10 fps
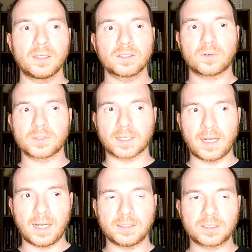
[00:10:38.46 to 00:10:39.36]
As far as the
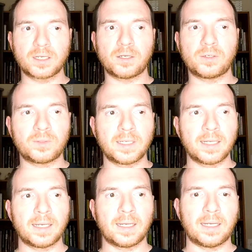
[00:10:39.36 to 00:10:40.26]
cons go,
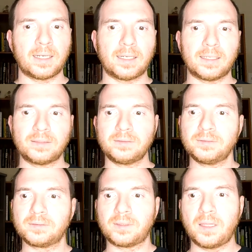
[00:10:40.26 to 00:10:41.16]

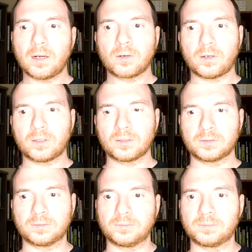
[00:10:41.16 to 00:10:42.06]
there
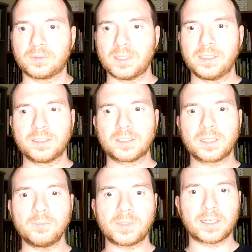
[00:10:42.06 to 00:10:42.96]
are
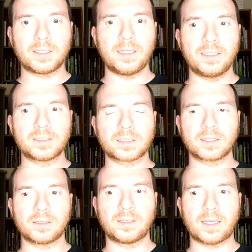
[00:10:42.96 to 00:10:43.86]
some techniques
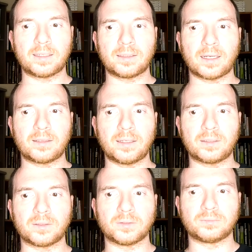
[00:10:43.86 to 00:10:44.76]
that I
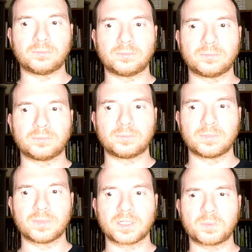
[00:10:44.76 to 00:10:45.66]
think are
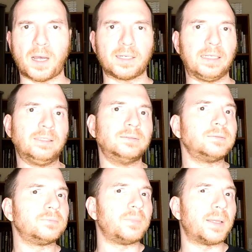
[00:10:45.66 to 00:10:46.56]
spotty,
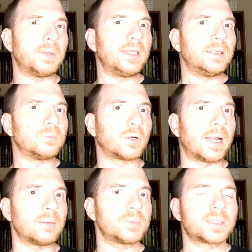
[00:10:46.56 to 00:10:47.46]
maybe,
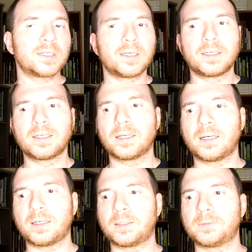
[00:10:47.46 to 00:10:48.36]
perhaps.
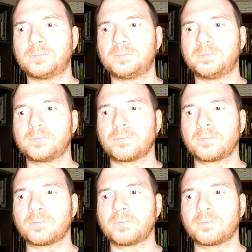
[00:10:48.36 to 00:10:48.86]
Um,